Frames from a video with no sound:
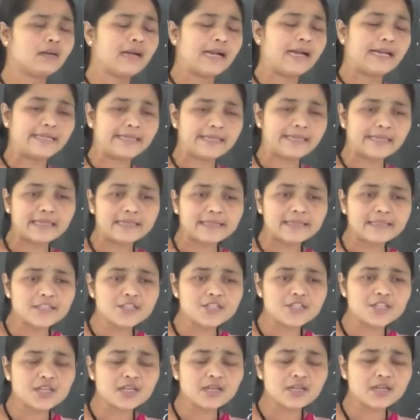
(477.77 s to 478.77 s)
ITI
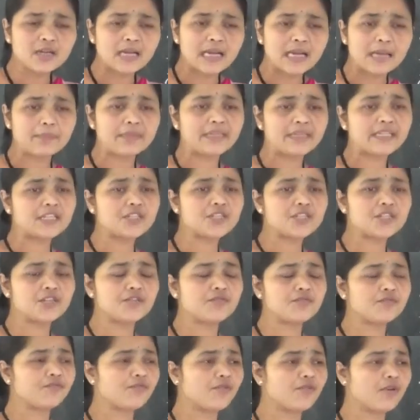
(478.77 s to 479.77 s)
teacher,
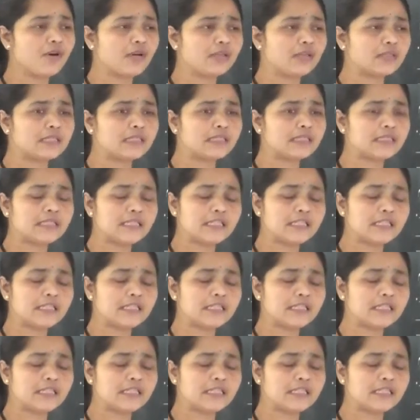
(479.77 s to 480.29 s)
application for the